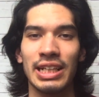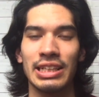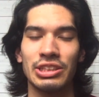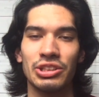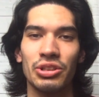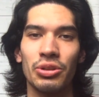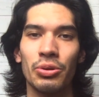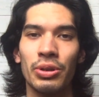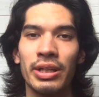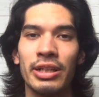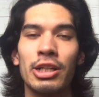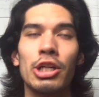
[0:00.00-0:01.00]
/
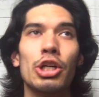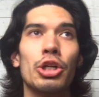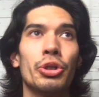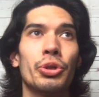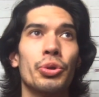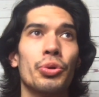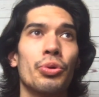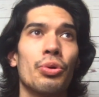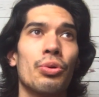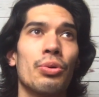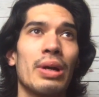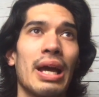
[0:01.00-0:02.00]
lord
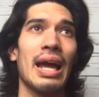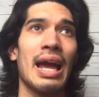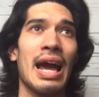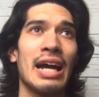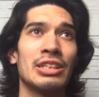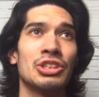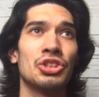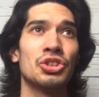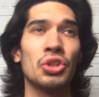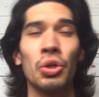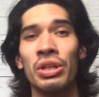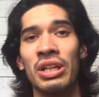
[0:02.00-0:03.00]
who has
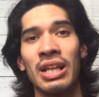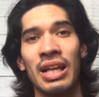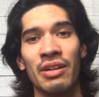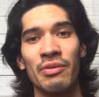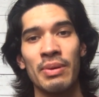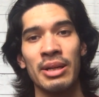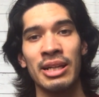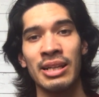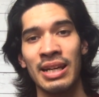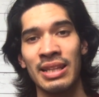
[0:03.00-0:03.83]
stolen a lot of money,